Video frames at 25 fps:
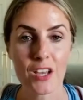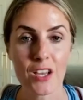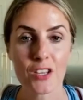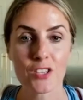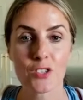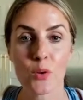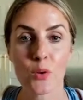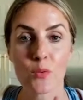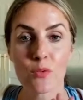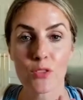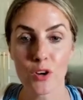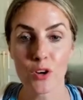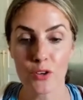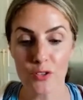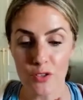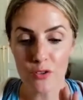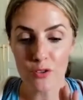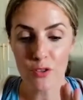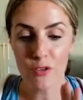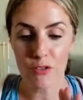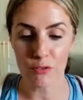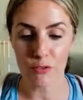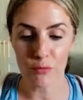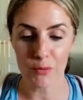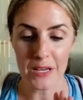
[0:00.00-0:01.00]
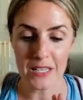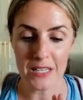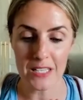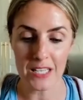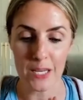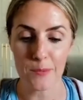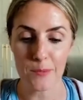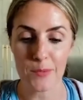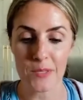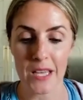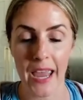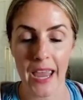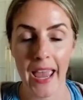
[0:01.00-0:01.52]
So those are the 3
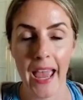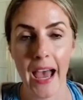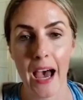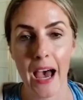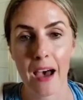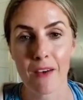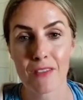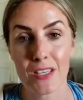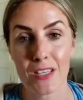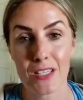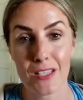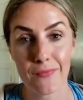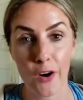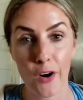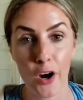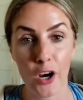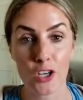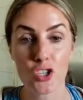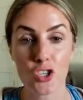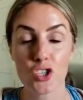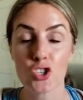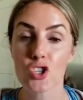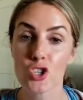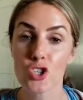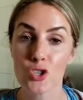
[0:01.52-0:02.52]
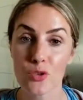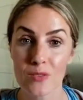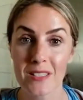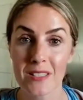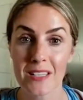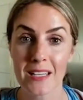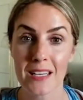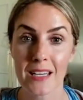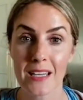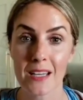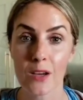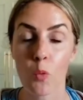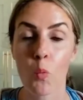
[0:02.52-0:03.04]
tips I have as far as
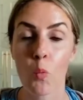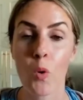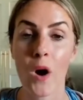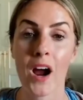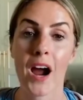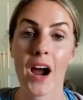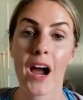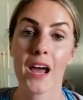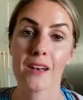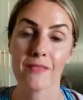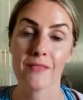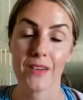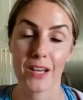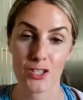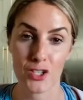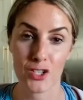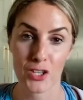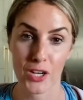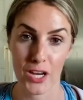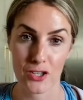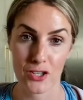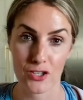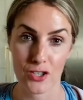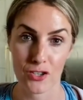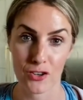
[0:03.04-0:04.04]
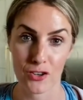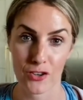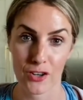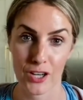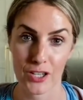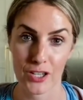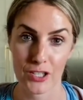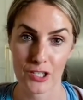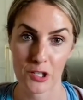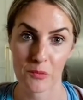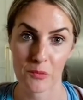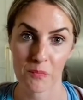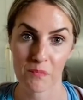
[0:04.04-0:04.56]
choosing what kind of education you're going
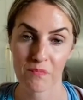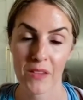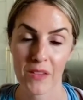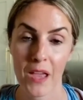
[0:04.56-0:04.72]
to do.